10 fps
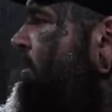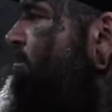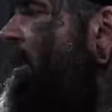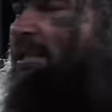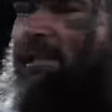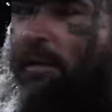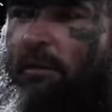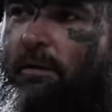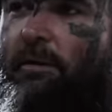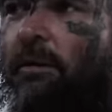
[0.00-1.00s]
bracing.
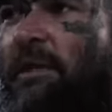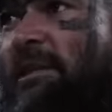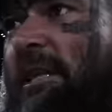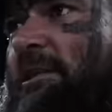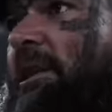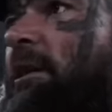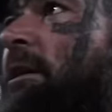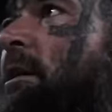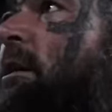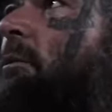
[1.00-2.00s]
This is
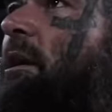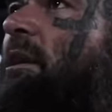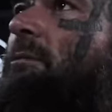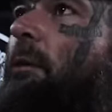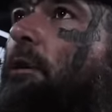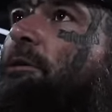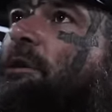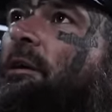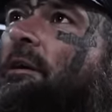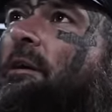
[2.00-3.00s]
one of the
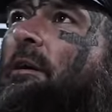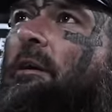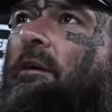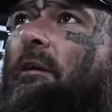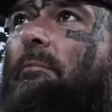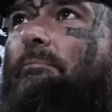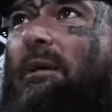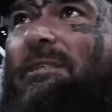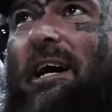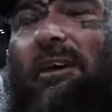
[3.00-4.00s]
most
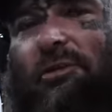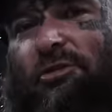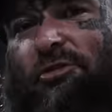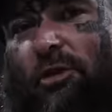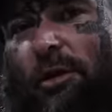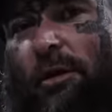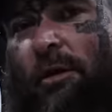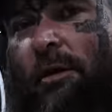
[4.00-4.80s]
misunderstood